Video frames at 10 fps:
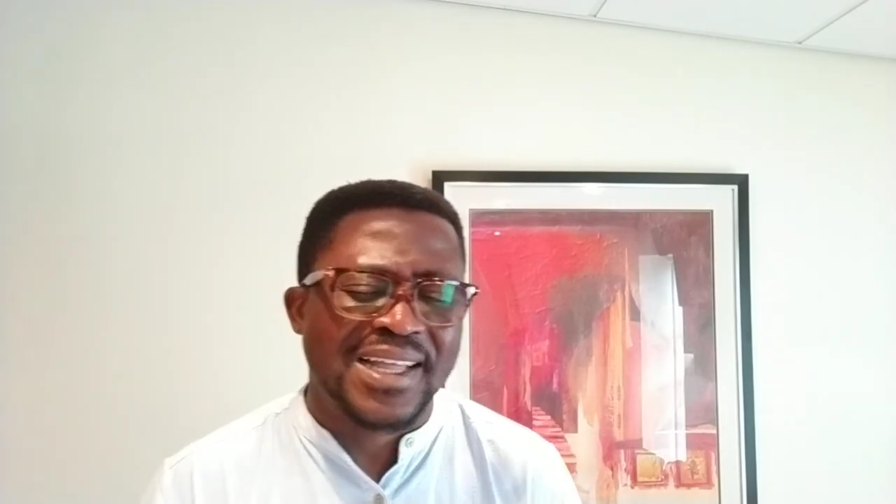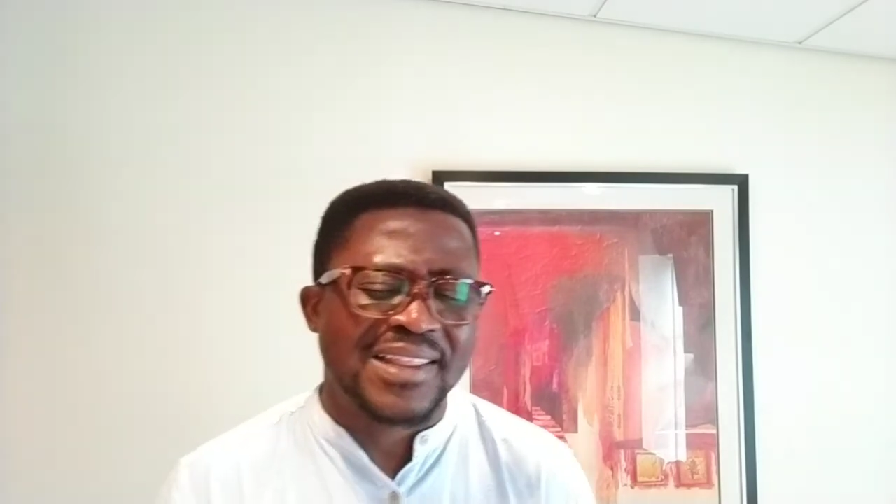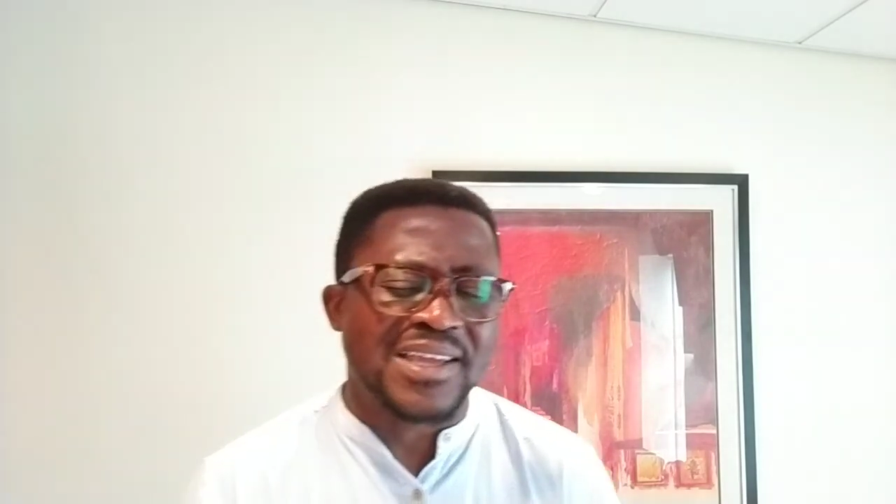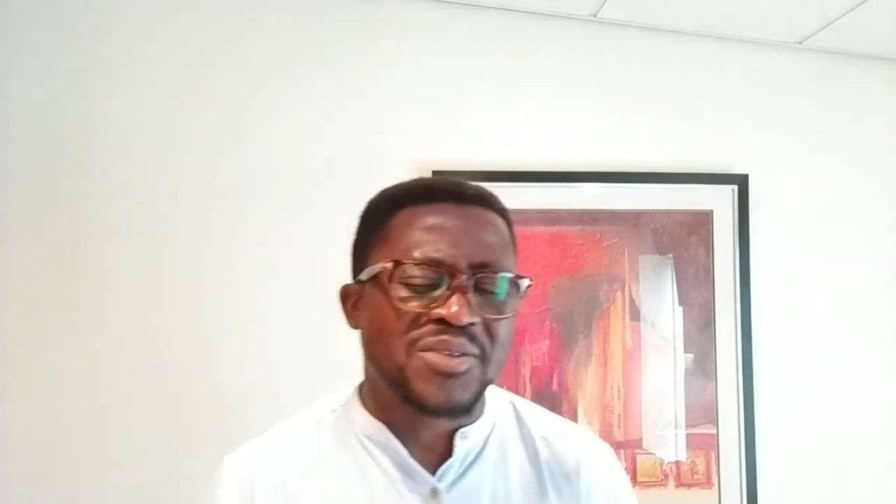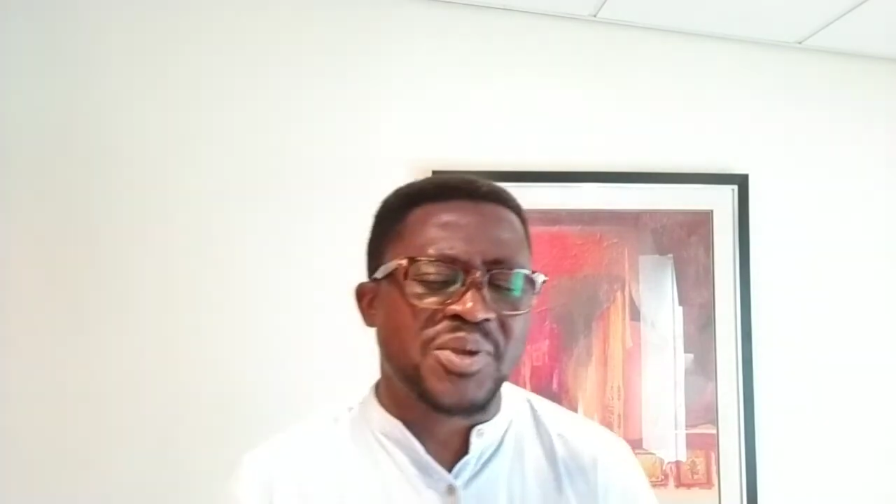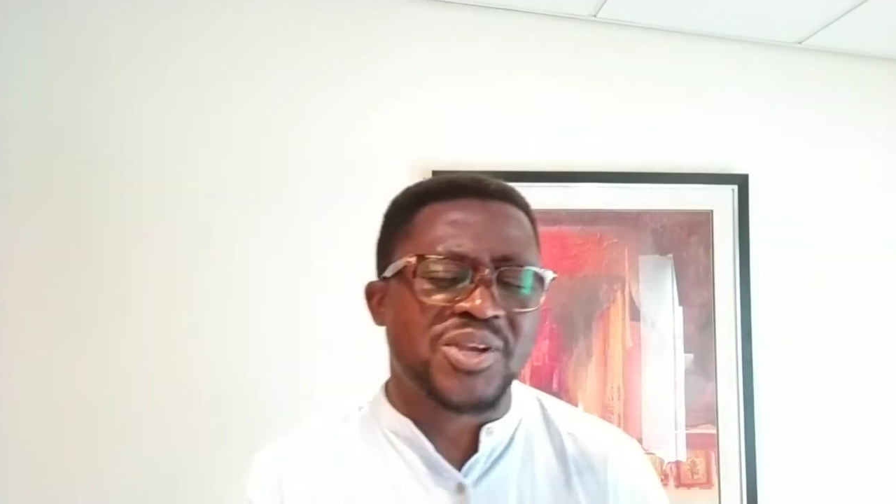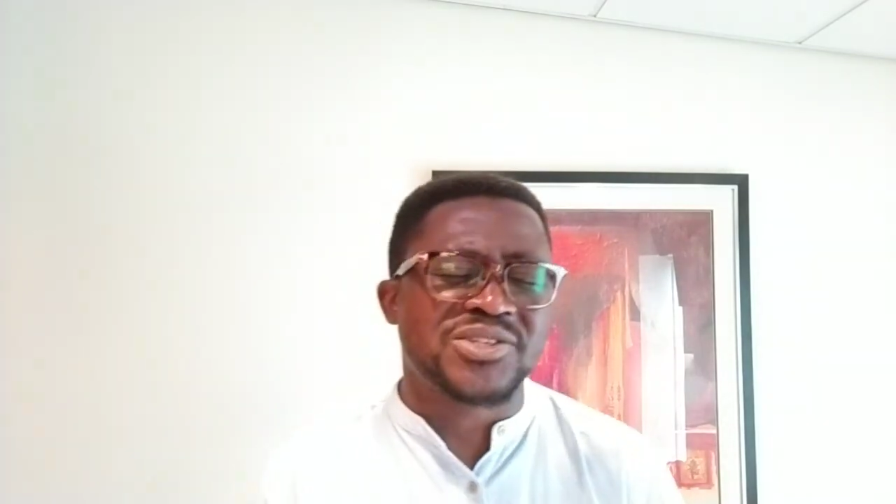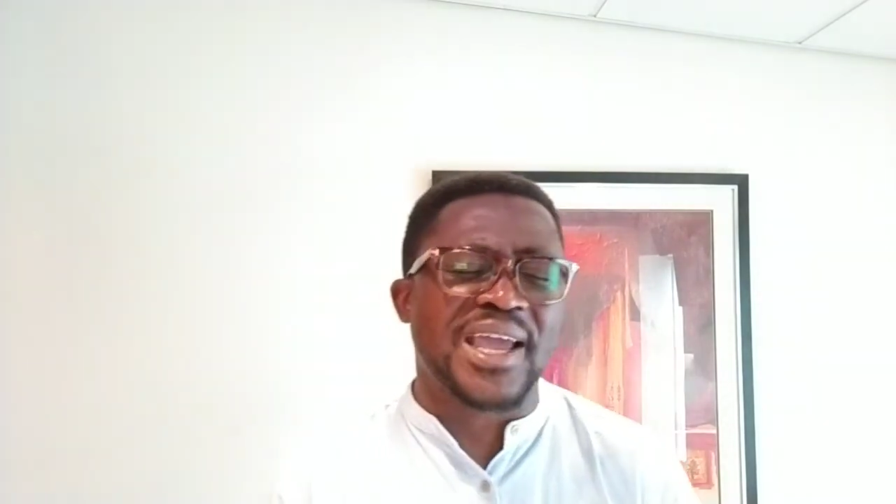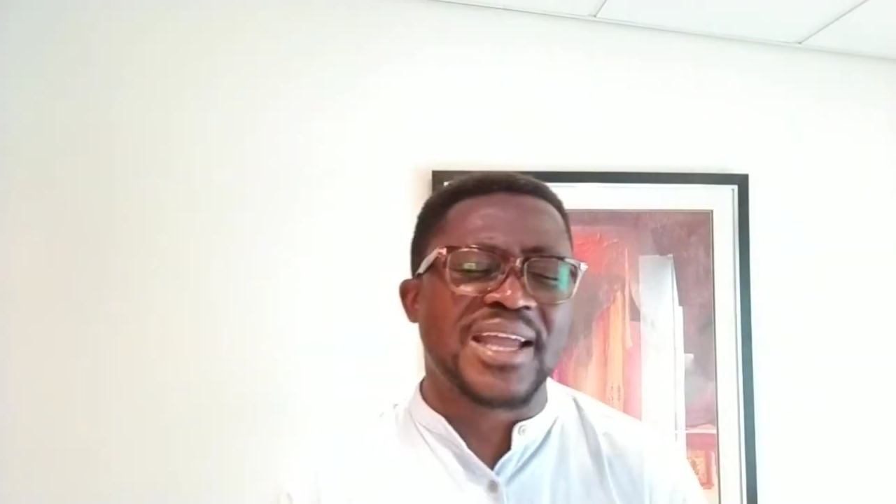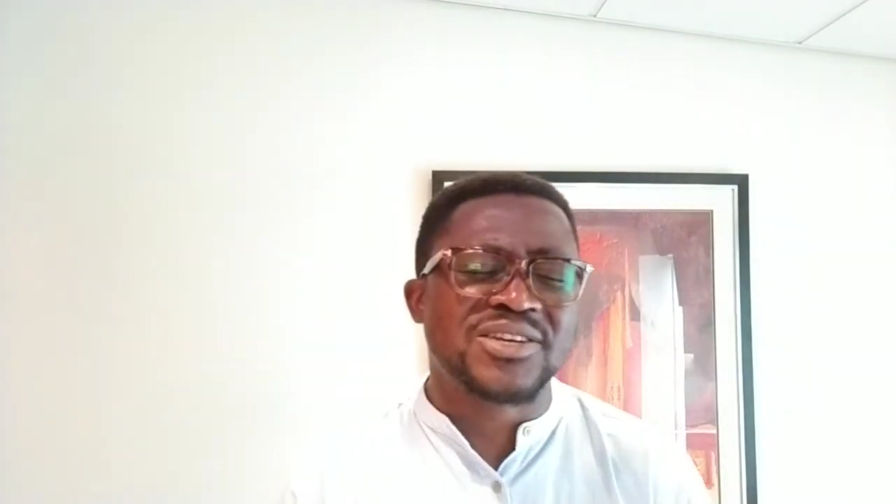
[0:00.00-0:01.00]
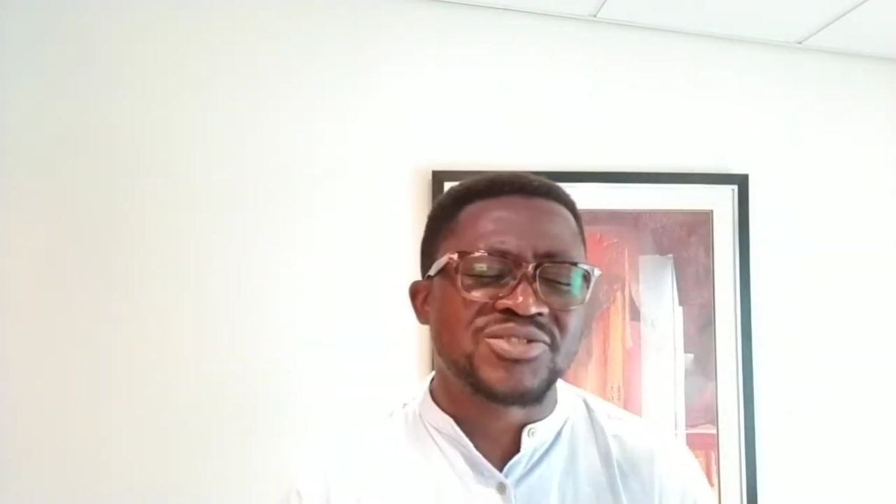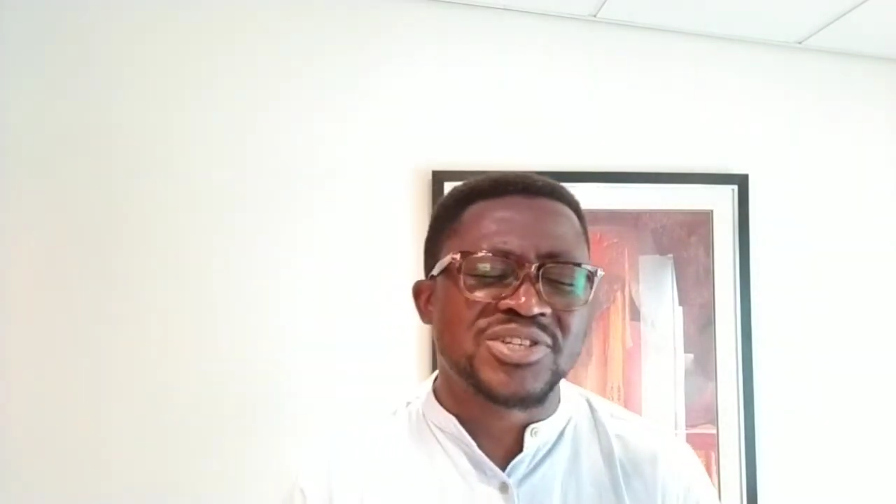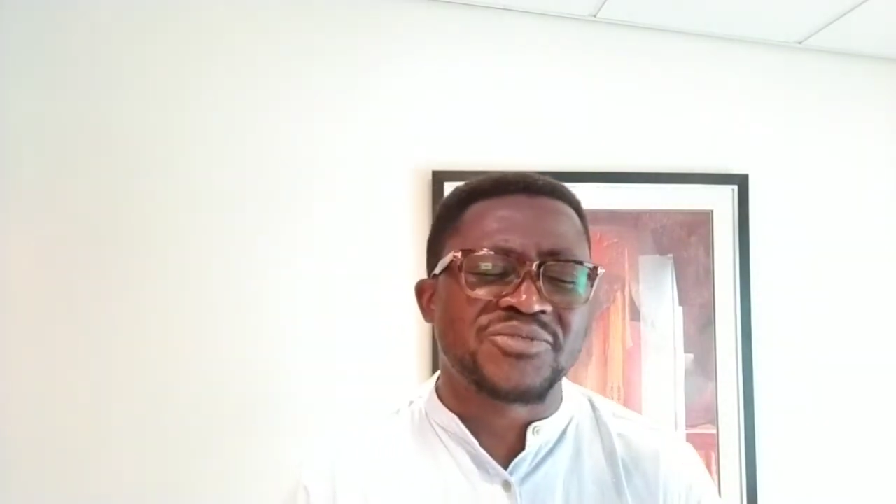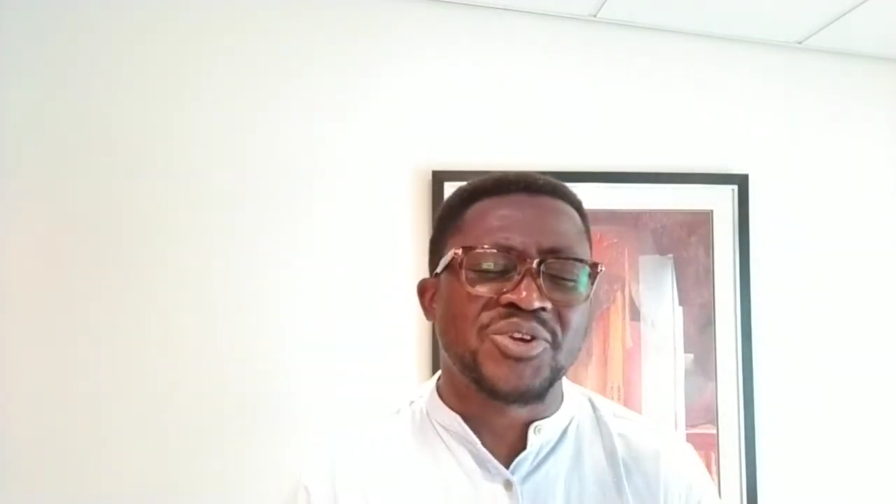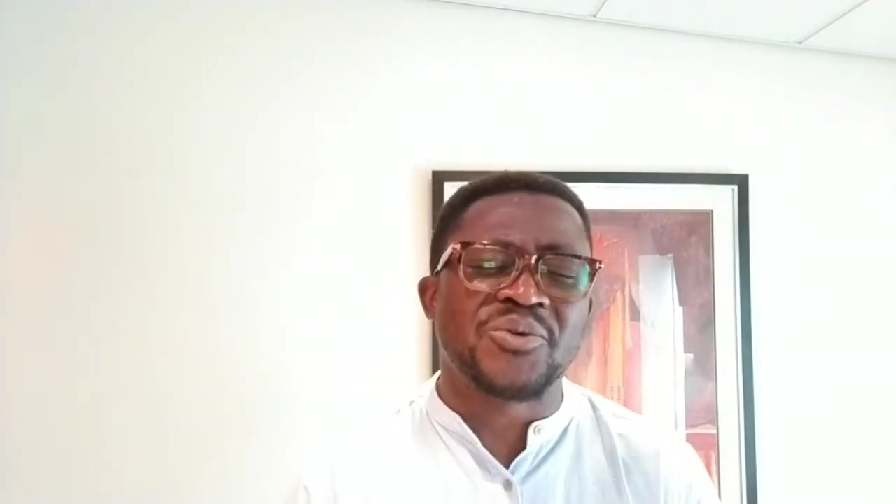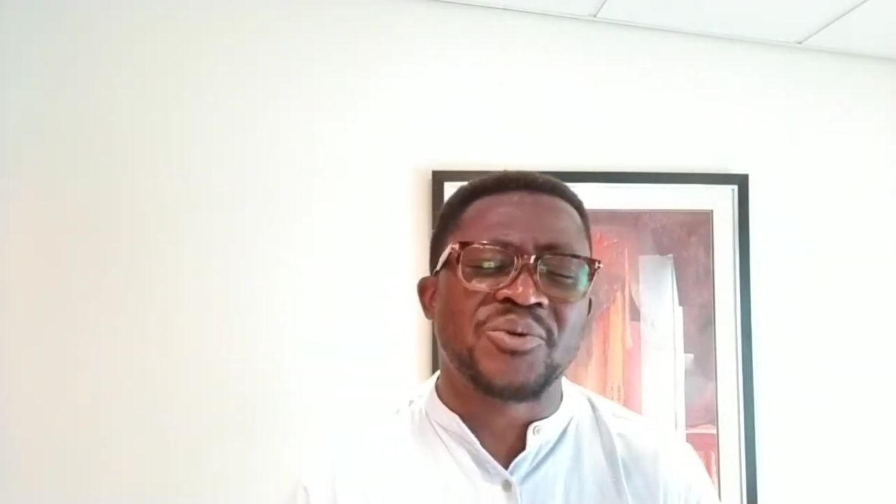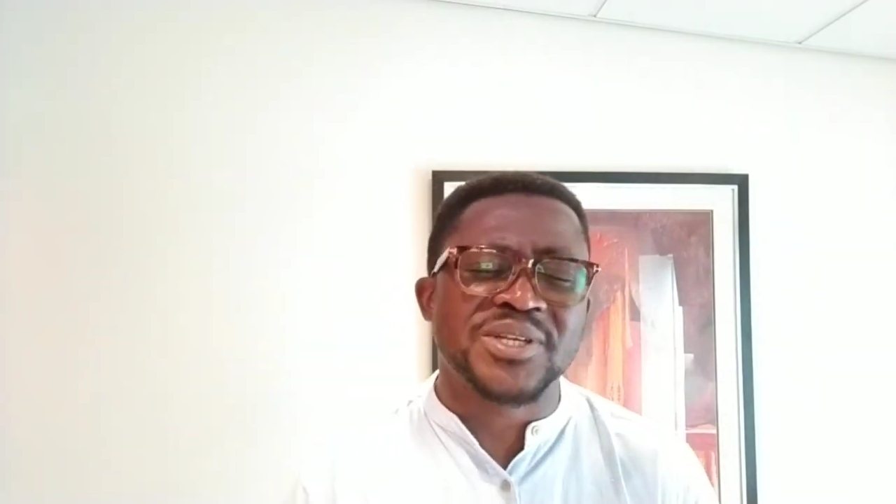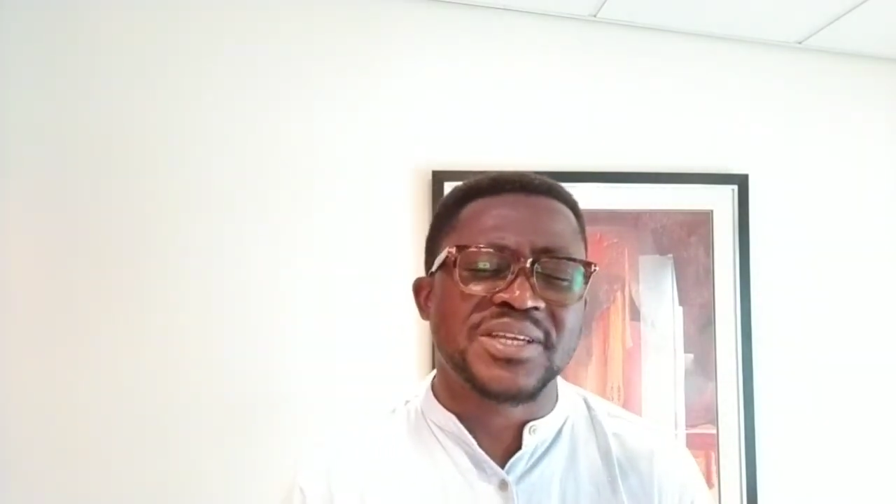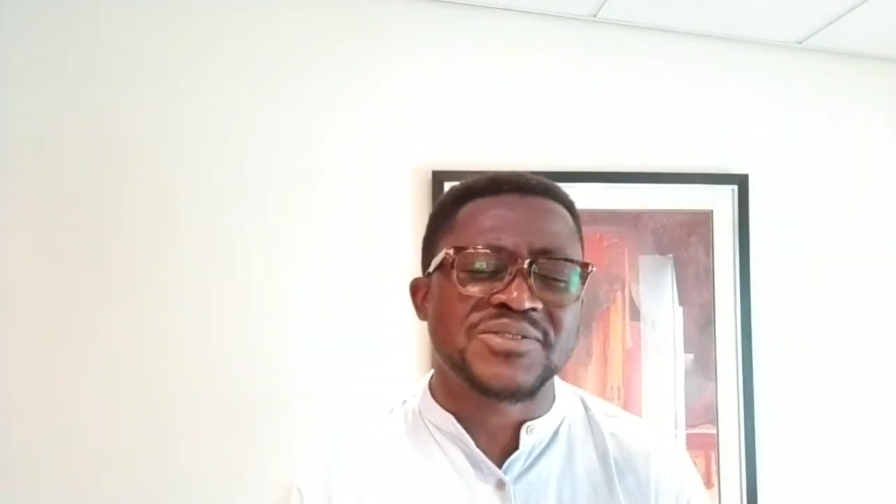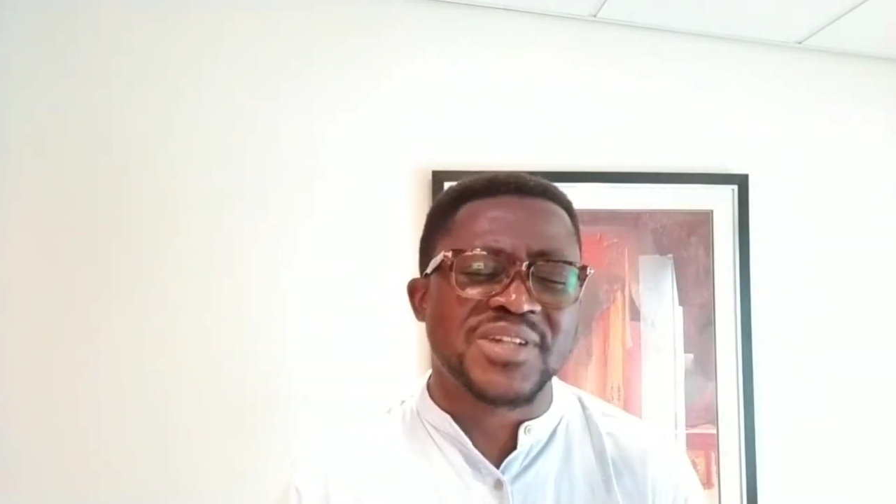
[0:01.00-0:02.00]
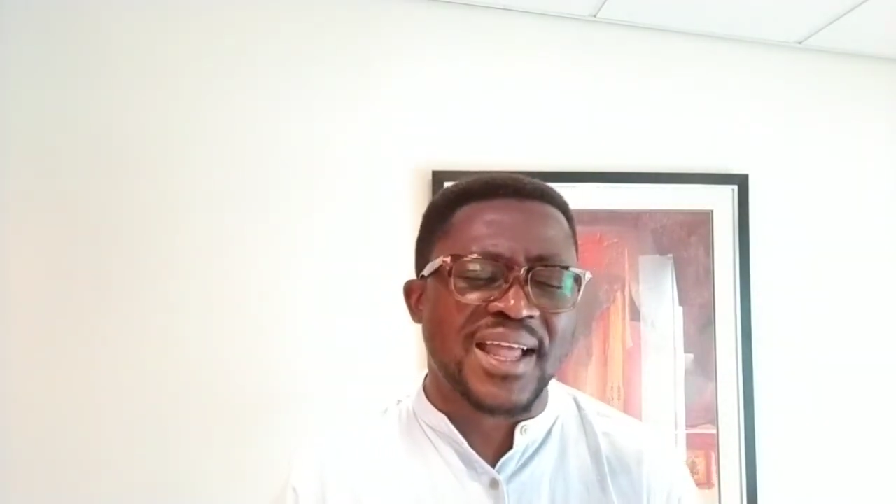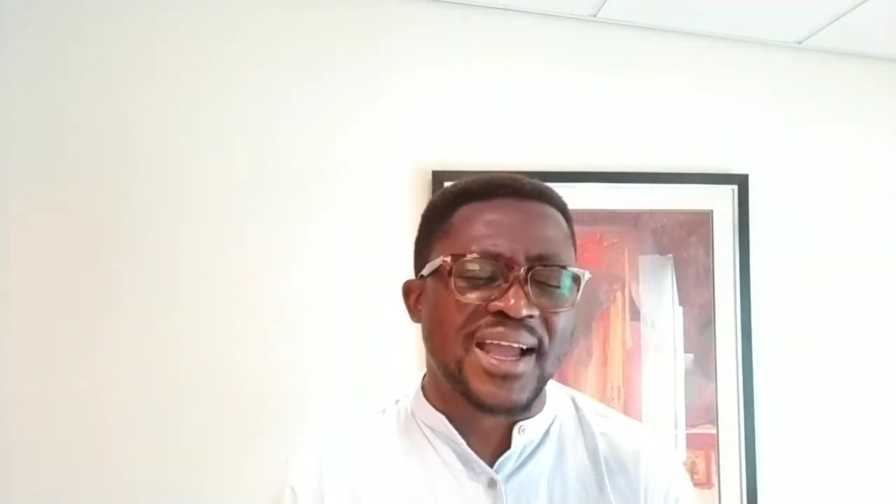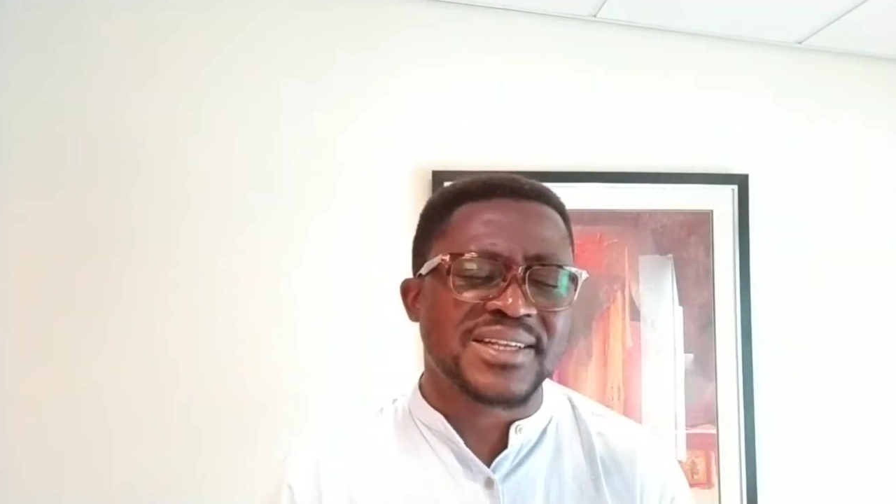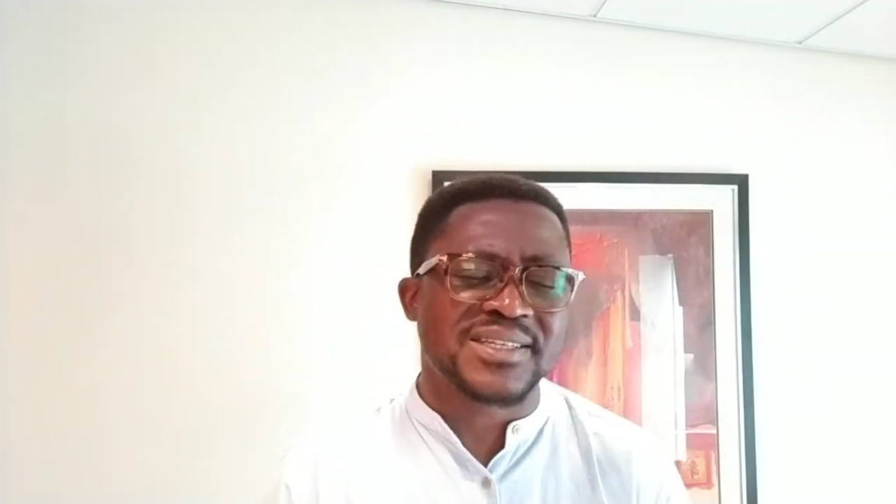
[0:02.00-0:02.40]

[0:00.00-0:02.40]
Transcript: Thank you because the entrance of your word gives light,